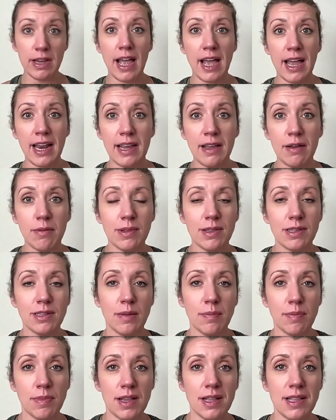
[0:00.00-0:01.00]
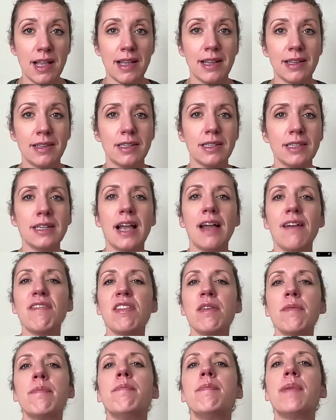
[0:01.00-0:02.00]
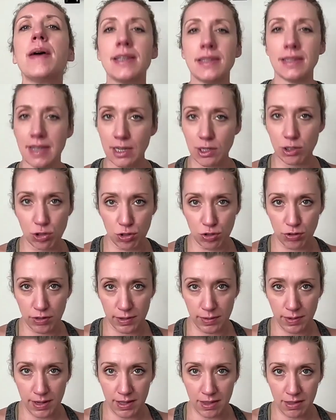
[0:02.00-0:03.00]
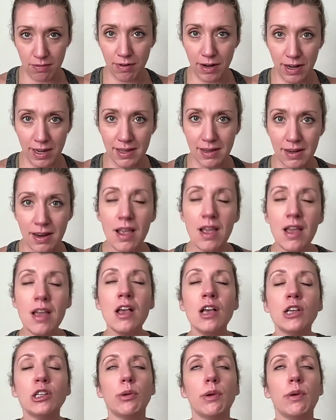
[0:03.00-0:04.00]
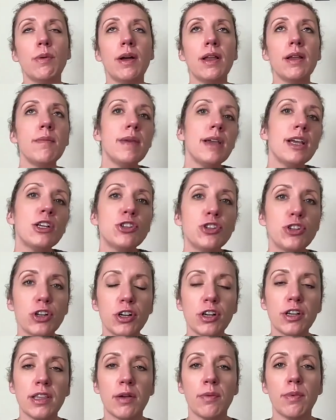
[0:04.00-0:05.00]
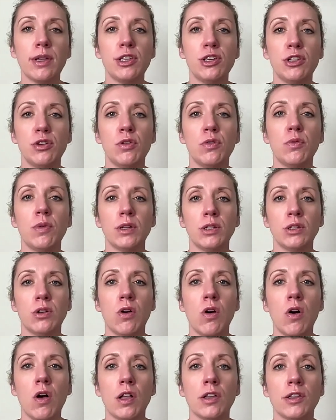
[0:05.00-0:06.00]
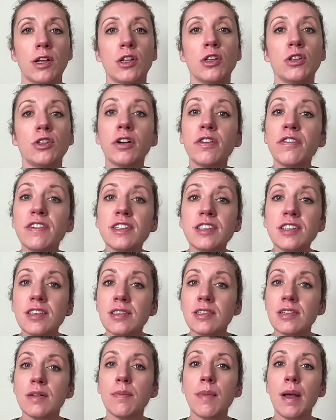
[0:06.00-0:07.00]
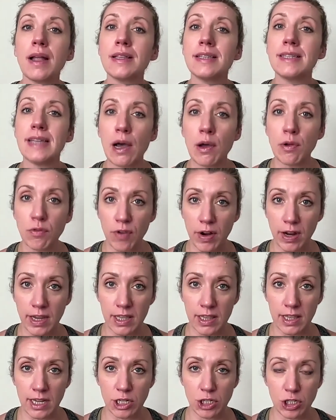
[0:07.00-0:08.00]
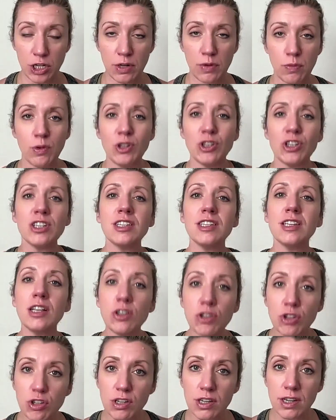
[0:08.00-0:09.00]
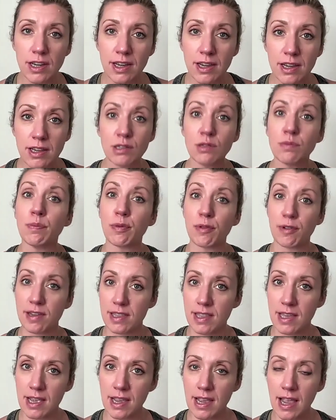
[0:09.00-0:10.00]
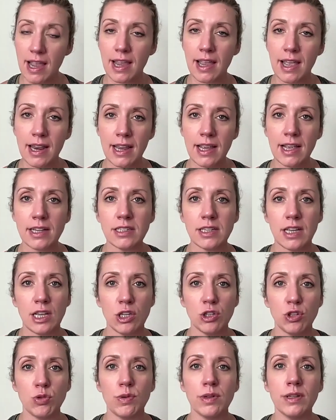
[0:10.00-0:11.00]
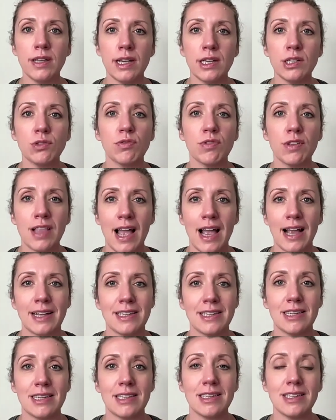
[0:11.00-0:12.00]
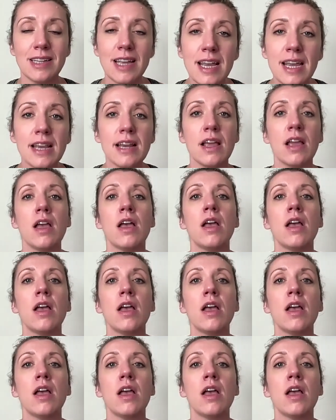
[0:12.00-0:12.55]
at it with something that it doesn't have the best history with, right? So we want to make sure that we do what's called nervous system down regulation, which essentially is breathing and getting us into a nice relaxed state,